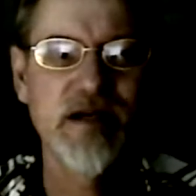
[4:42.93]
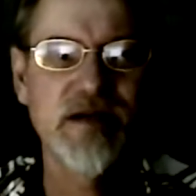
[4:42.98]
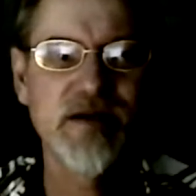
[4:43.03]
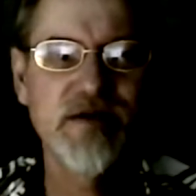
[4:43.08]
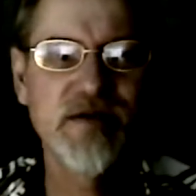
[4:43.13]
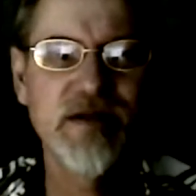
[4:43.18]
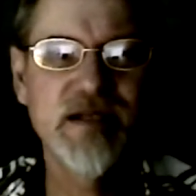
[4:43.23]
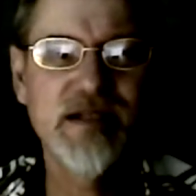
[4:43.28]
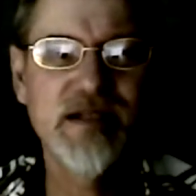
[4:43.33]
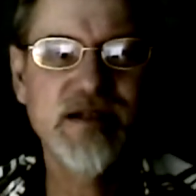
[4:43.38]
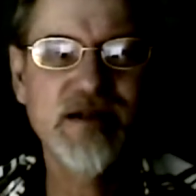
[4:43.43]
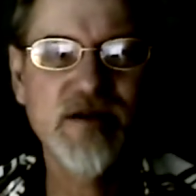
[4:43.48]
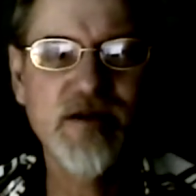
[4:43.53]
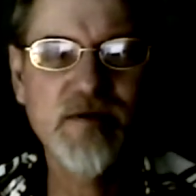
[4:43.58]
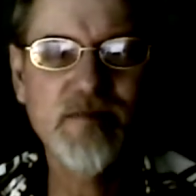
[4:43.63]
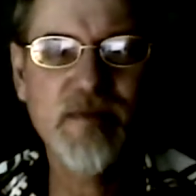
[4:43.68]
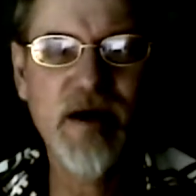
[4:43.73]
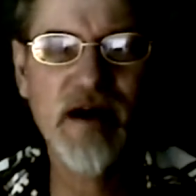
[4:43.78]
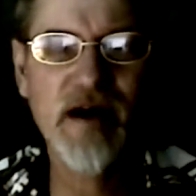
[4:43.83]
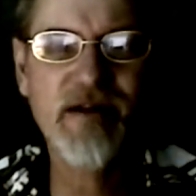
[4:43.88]
You
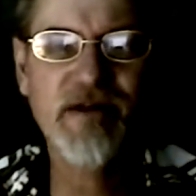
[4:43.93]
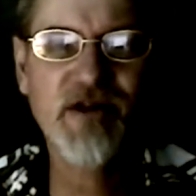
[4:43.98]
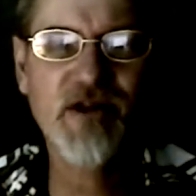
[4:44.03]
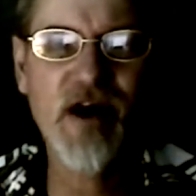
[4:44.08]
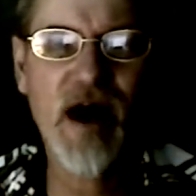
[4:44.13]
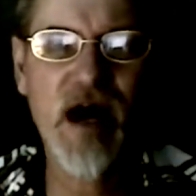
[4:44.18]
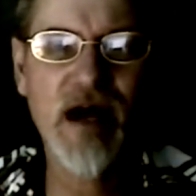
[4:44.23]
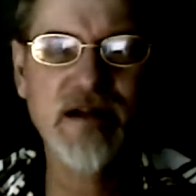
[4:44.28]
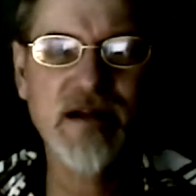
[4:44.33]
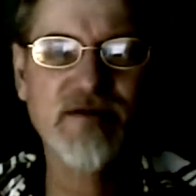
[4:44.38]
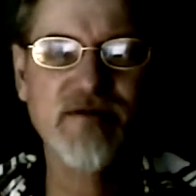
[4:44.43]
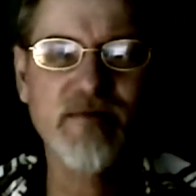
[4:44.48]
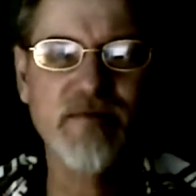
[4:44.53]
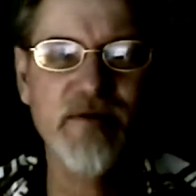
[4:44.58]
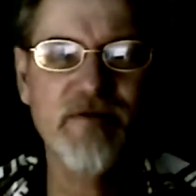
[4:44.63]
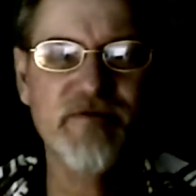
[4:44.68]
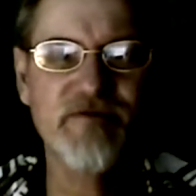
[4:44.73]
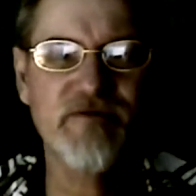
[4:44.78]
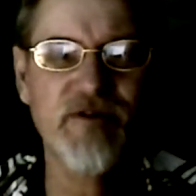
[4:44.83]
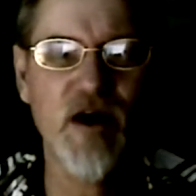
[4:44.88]
discern my thoughts
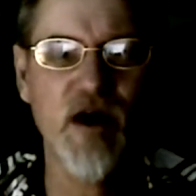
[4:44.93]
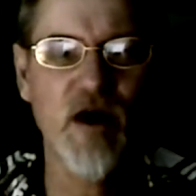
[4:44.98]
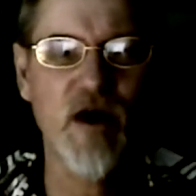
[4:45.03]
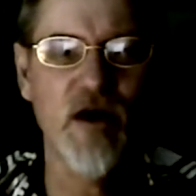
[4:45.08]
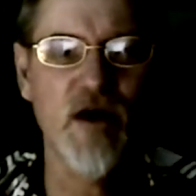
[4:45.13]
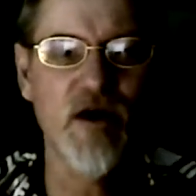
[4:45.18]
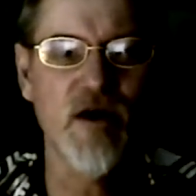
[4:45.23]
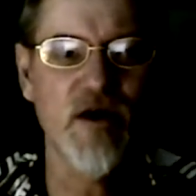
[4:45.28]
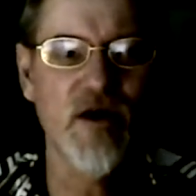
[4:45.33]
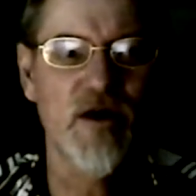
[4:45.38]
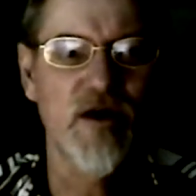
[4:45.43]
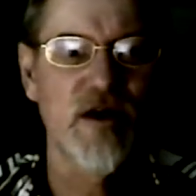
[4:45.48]
from afar.